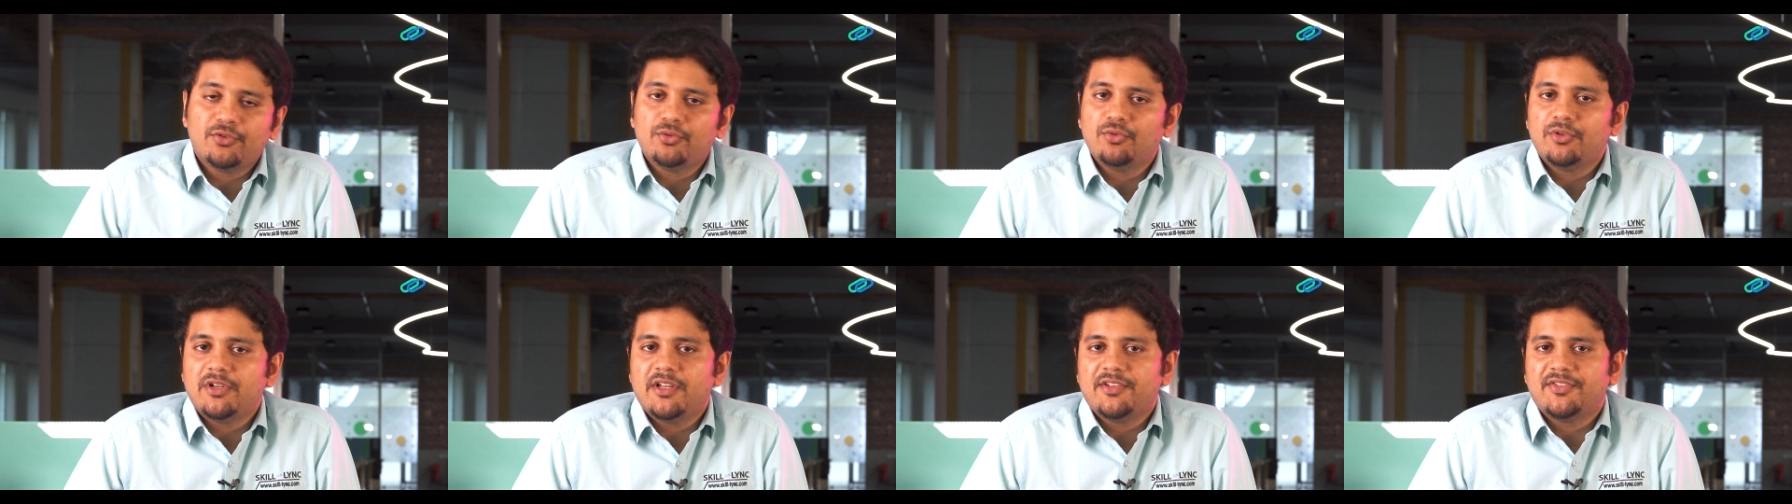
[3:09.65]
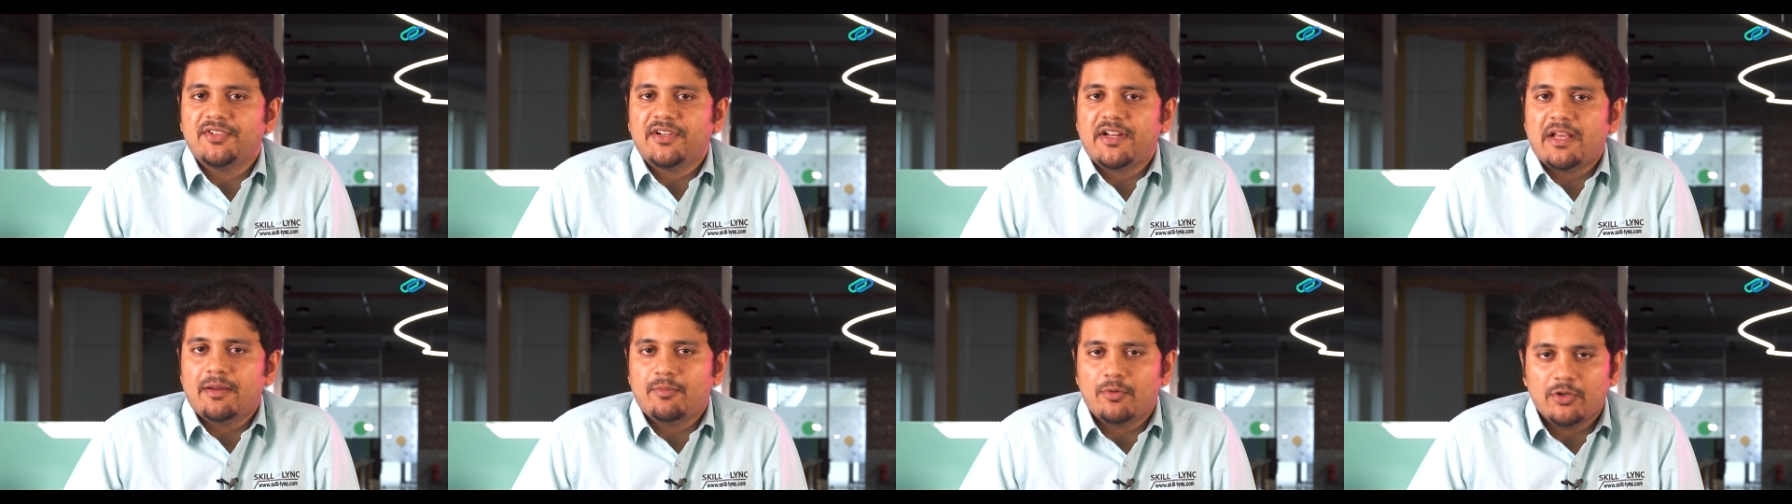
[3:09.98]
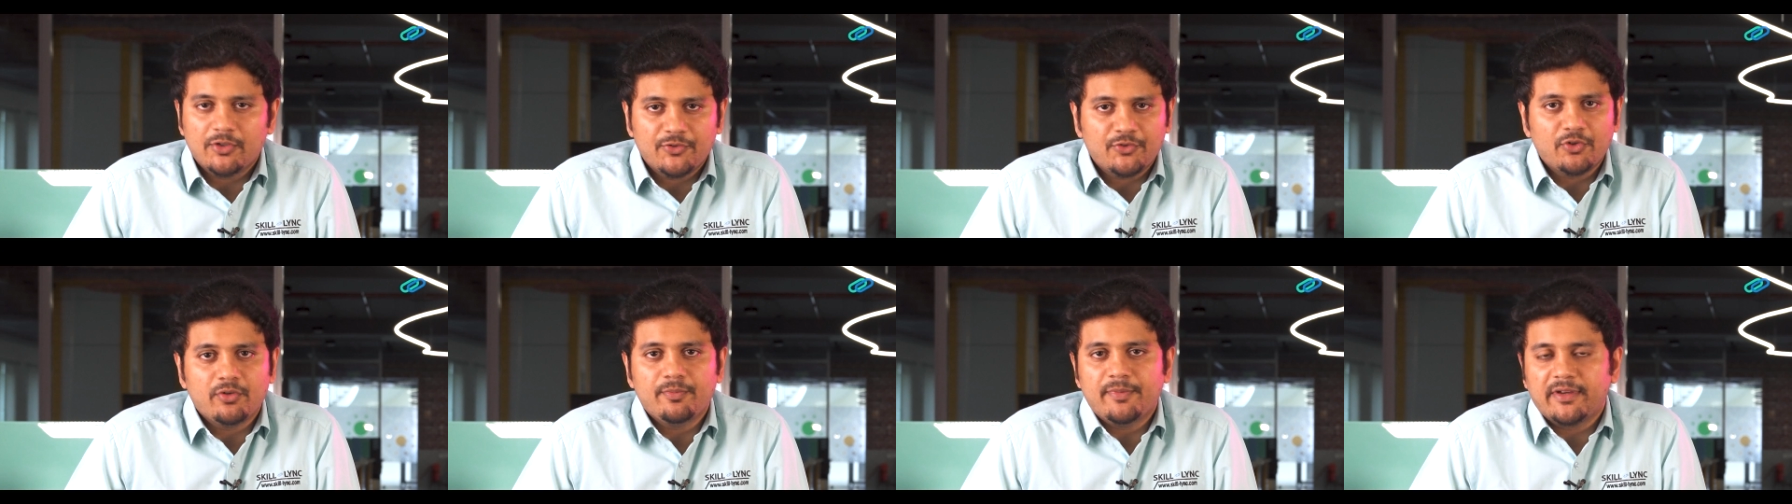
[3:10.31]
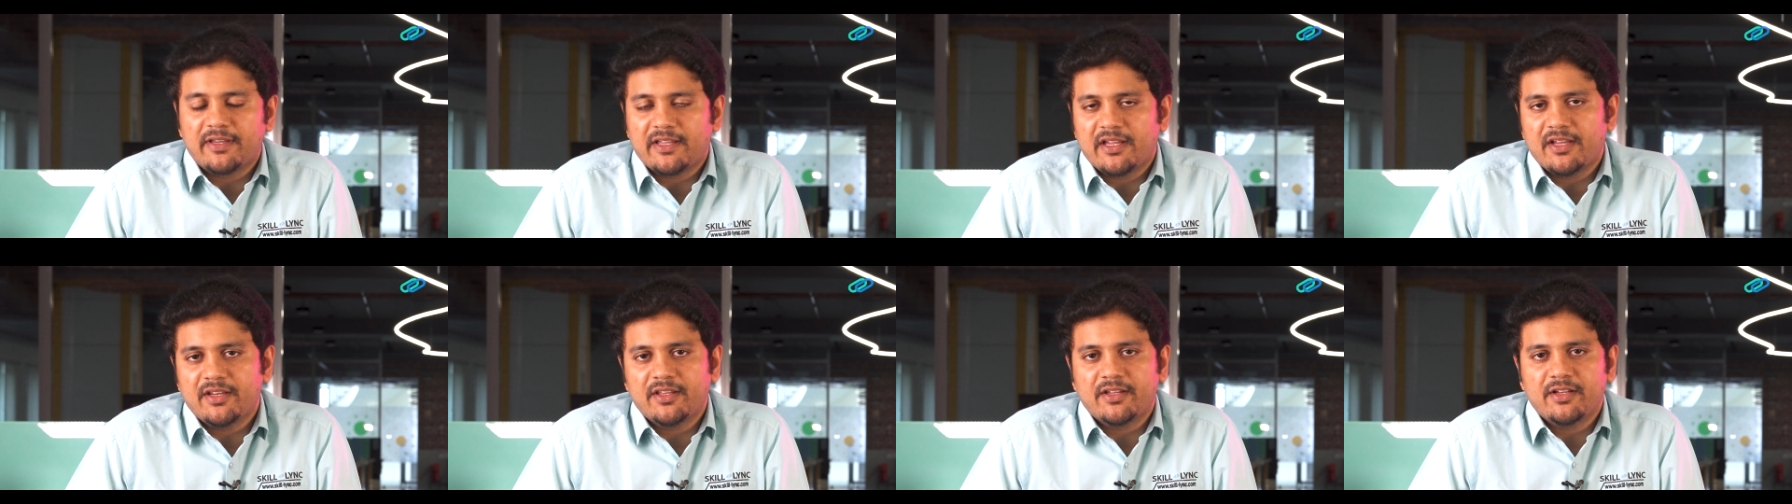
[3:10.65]
Surya said, I'm also a
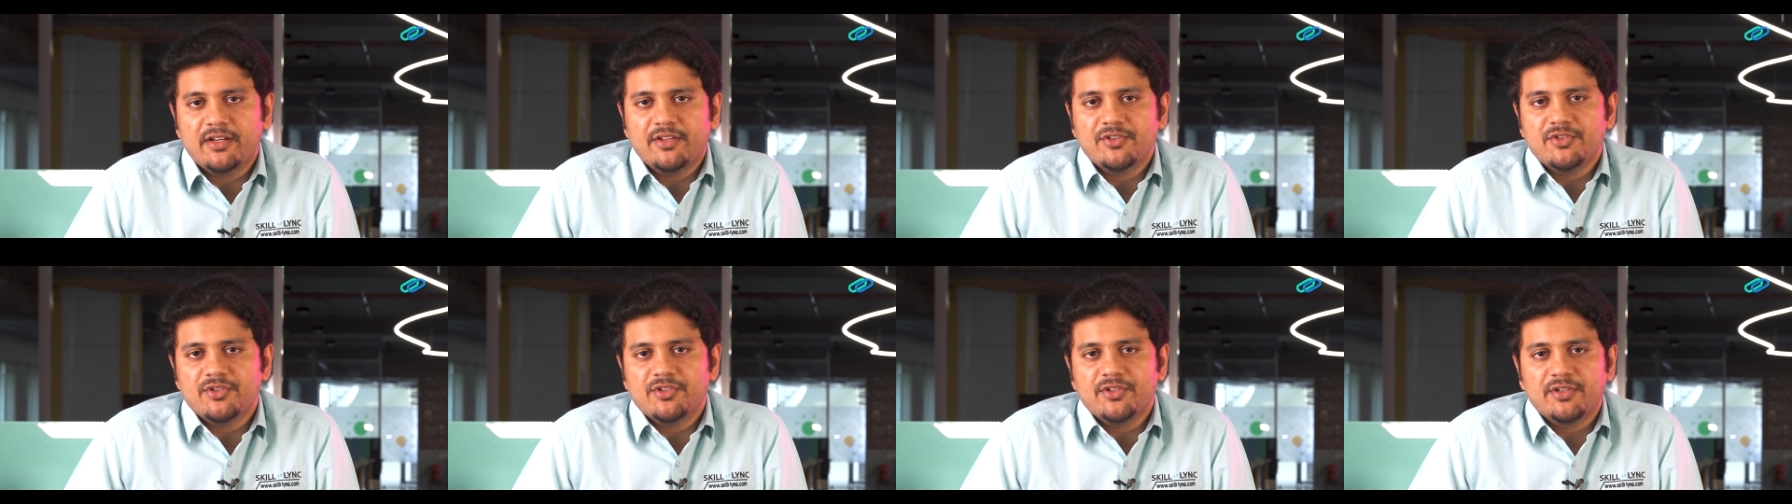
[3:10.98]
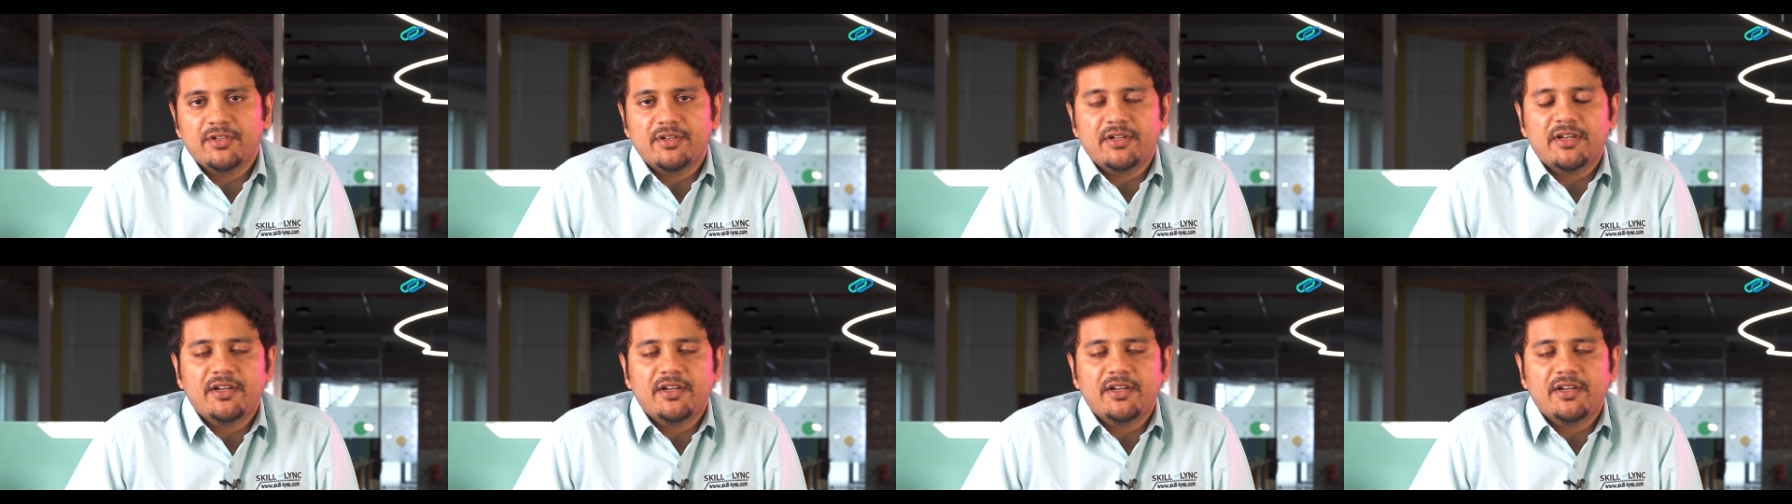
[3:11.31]
mechanical engineer.